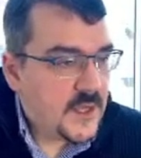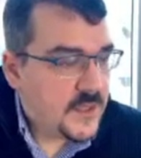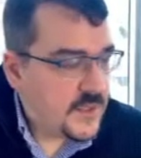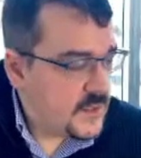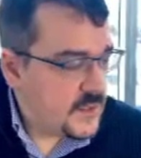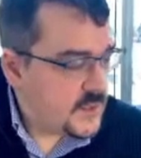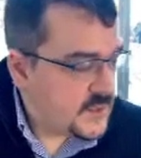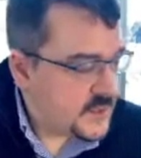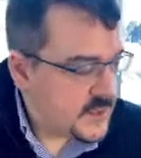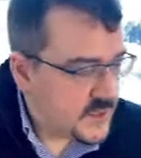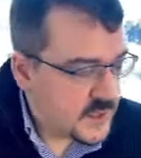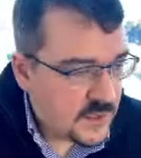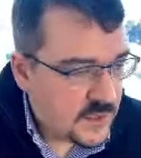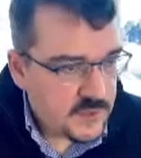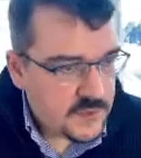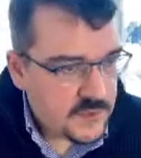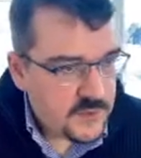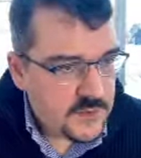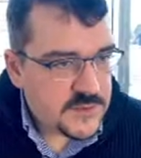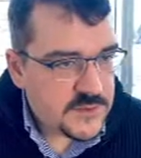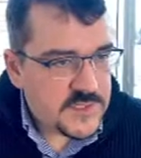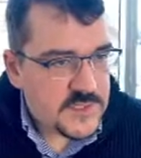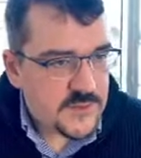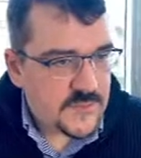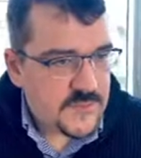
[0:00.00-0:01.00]

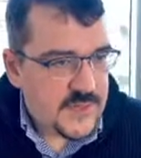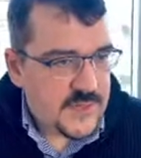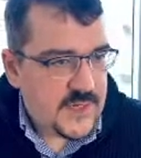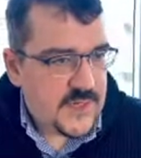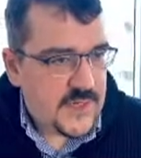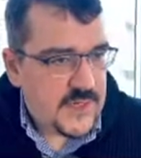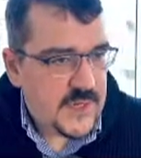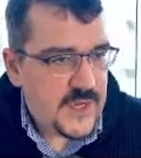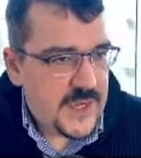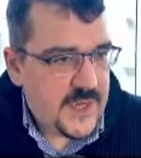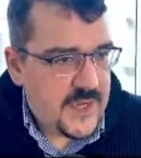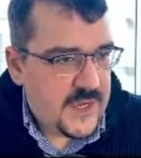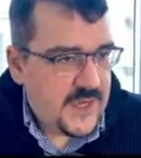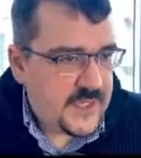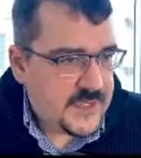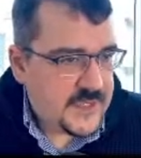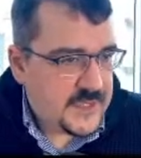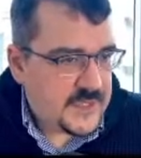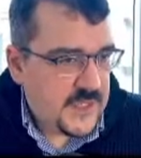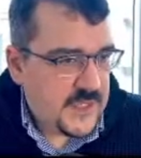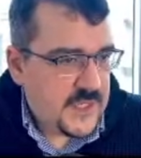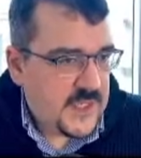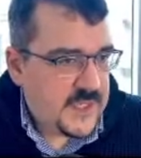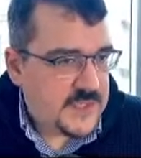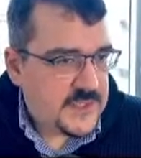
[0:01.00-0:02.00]
So someone
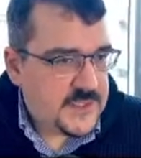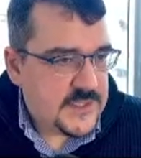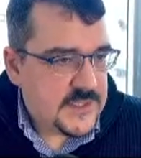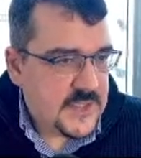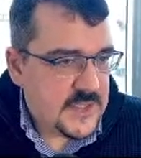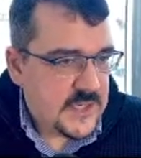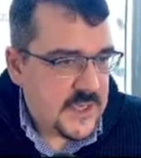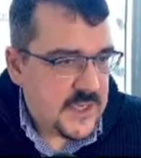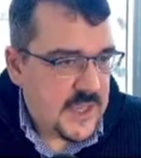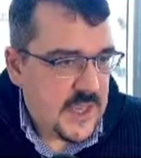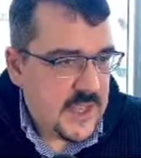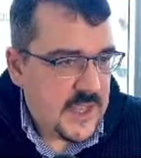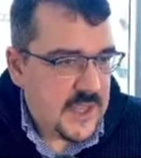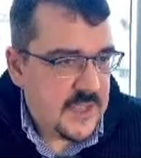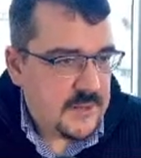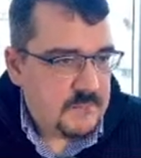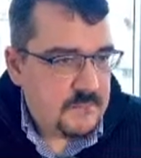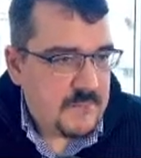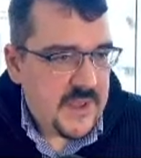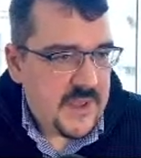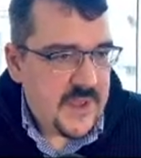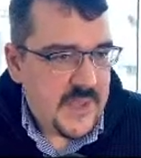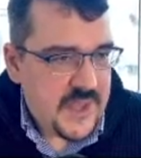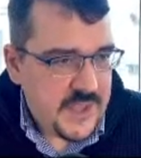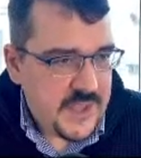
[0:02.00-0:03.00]
asked, is it a
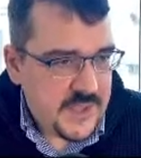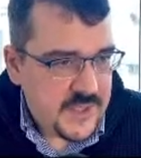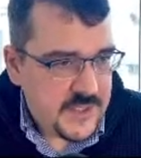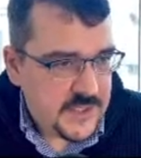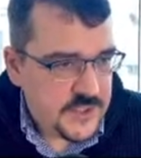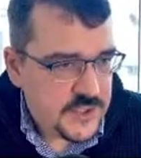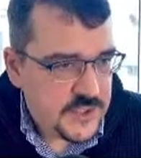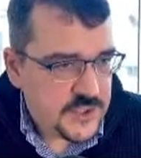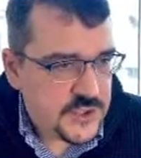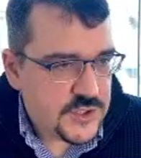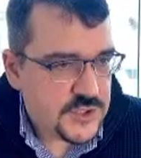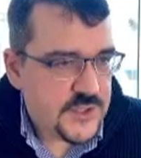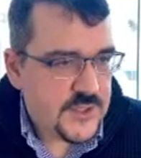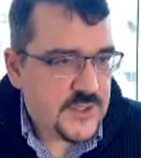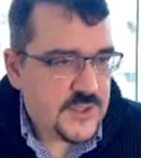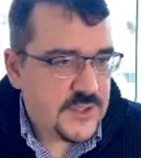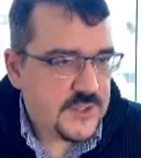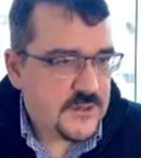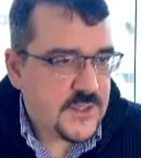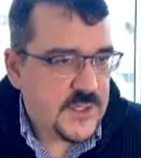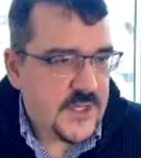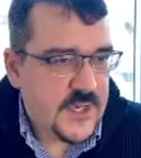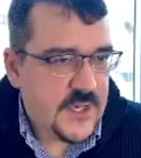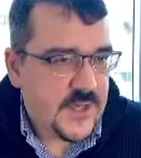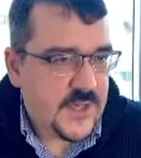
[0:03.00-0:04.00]
package?
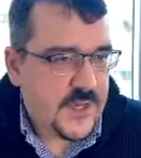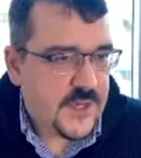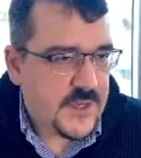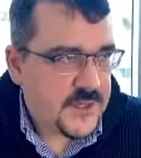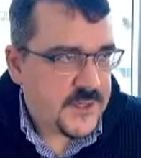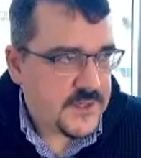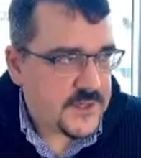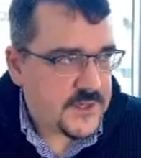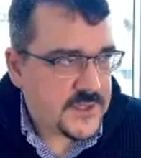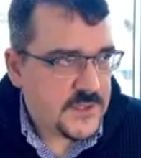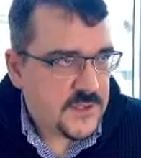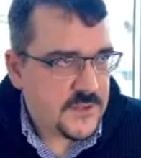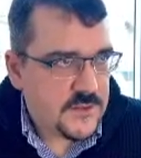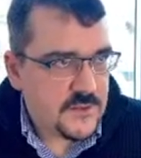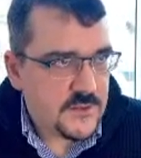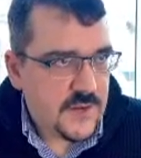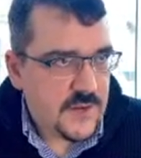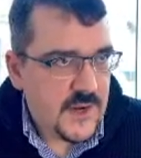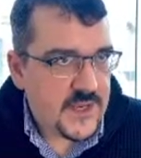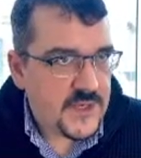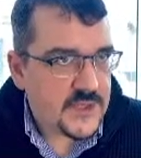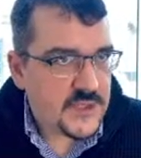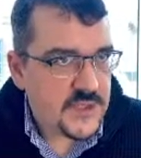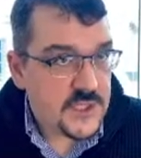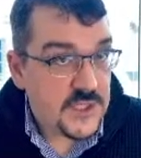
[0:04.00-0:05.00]
So
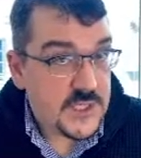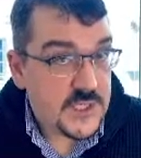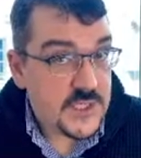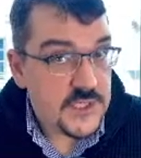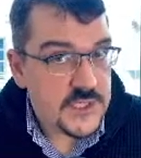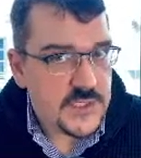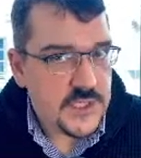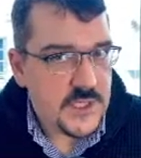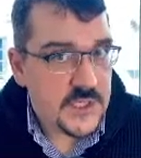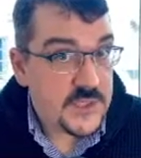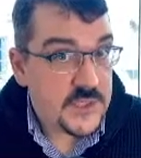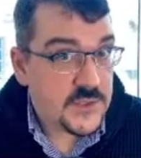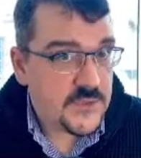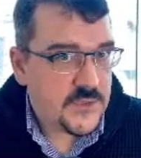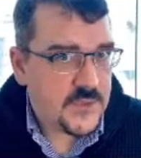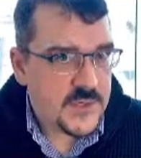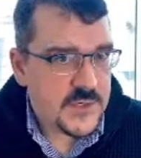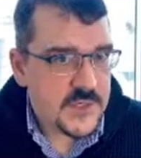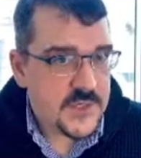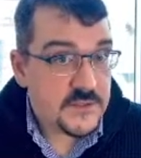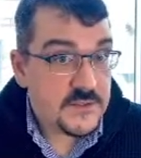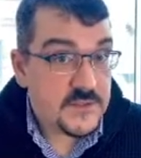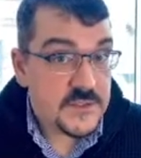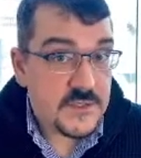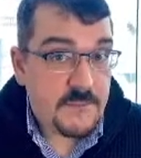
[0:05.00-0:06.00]

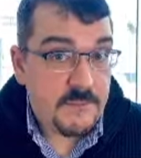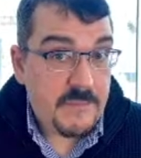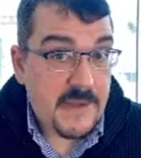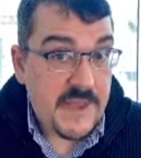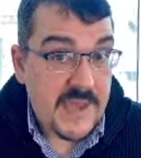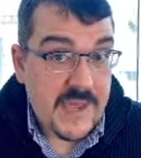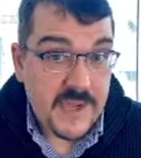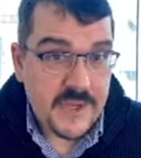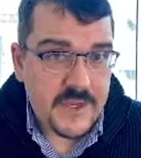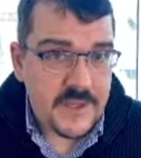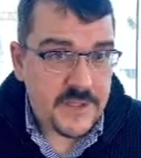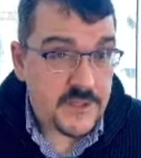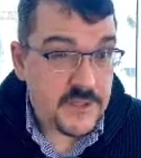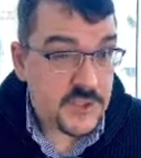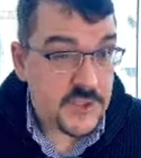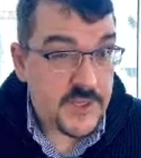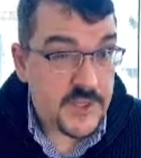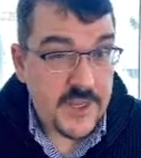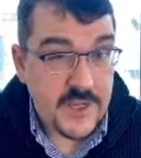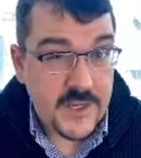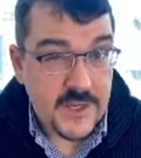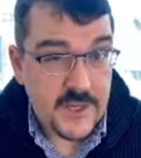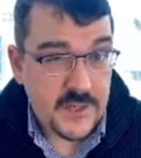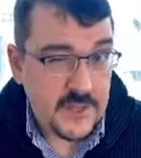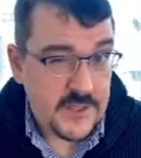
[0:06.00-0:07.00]
NG1020 is a package
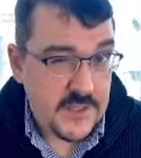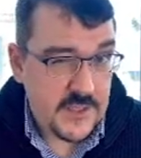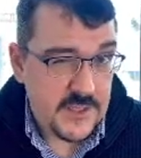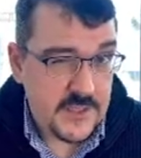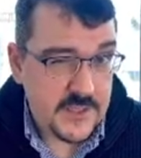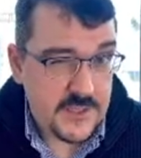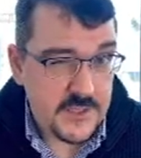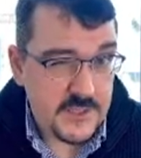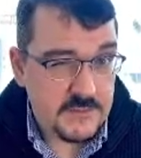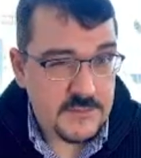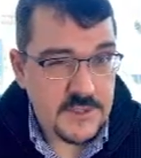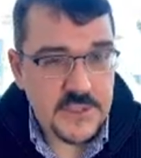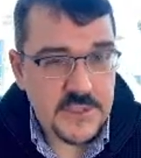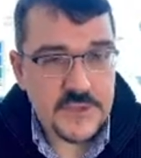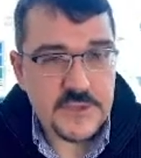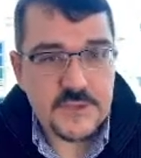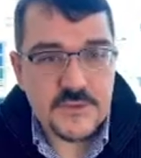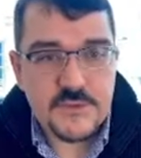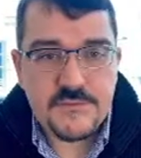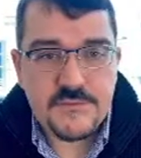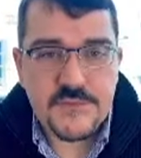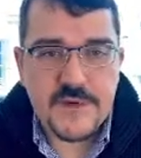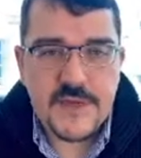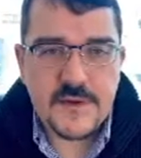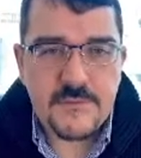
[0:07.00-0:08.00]
that contains a
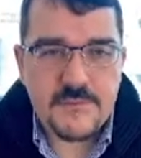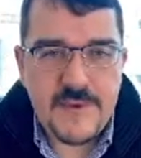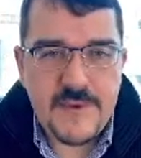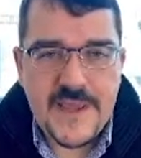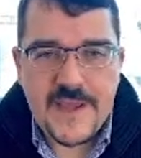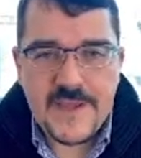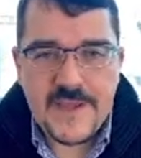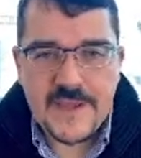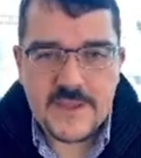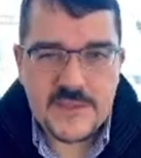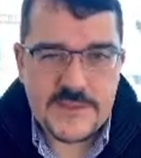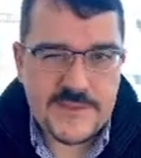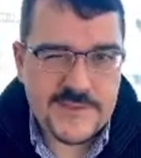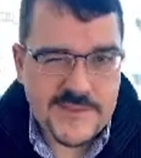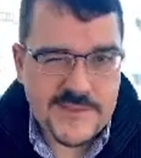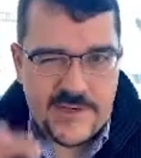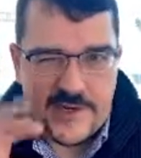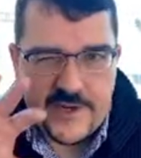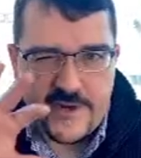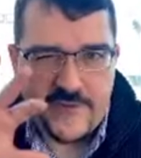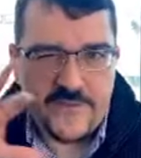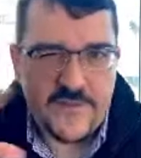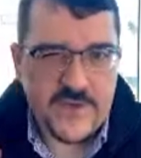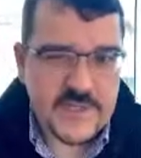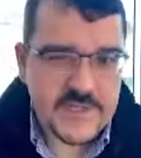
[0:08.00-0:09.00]
module, but package is
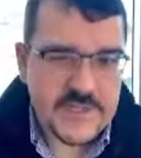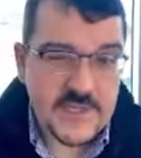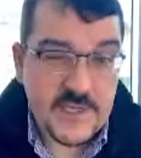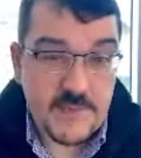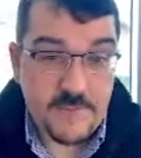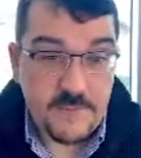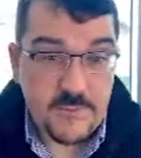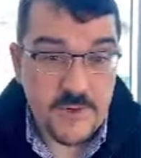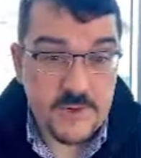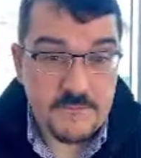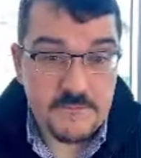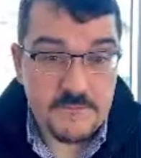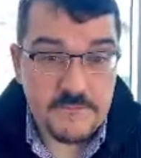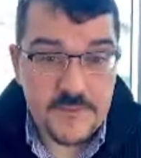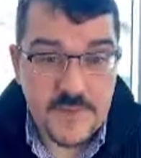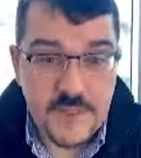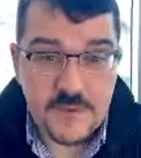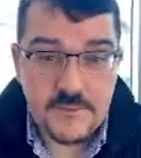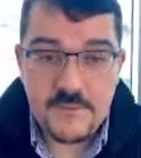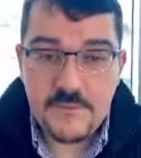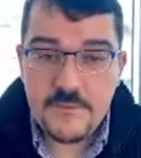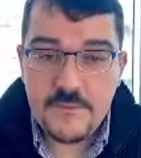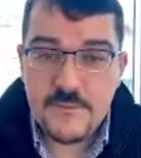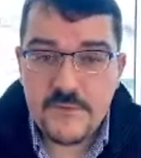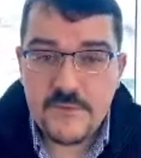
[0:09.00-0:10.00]
kind of a separate thing.
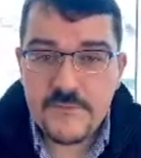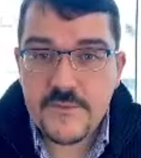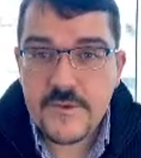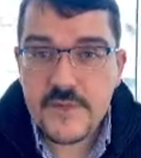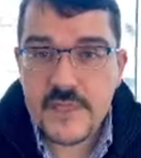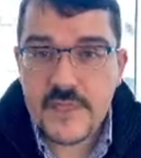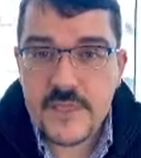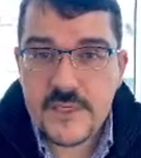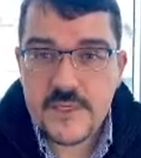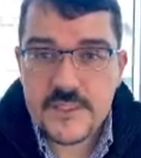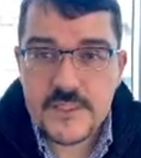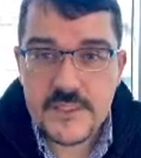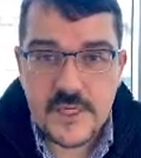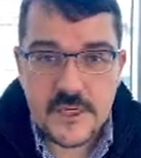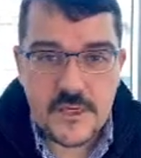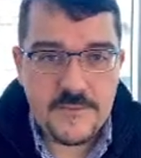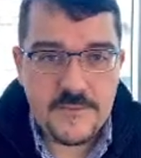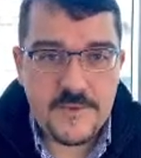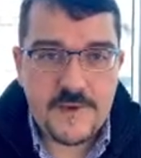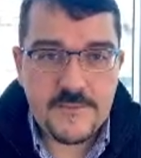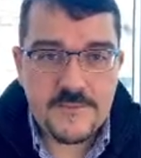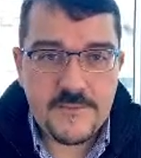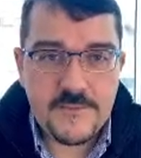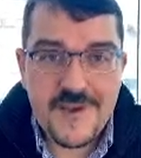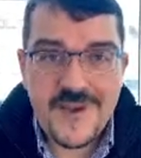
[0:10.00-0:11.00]
We won't really talk
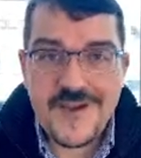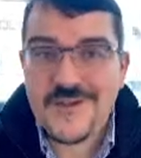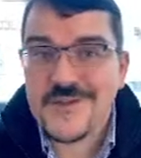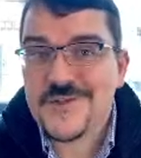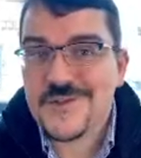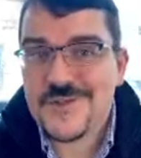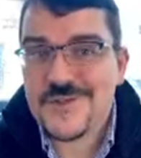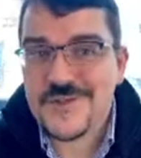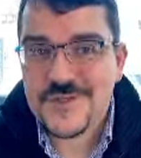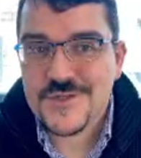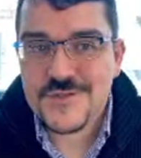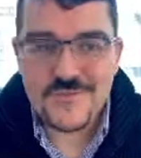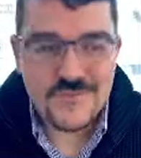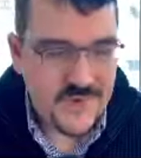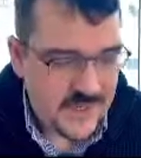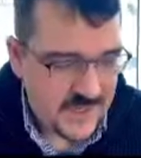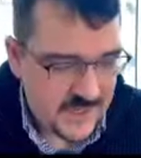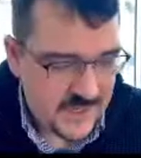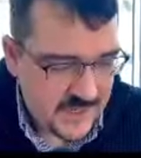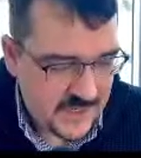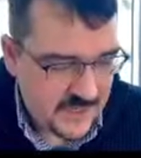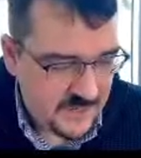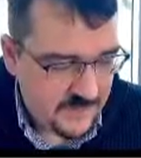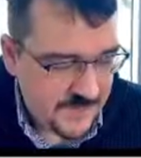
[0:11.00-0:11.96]
about packages right now.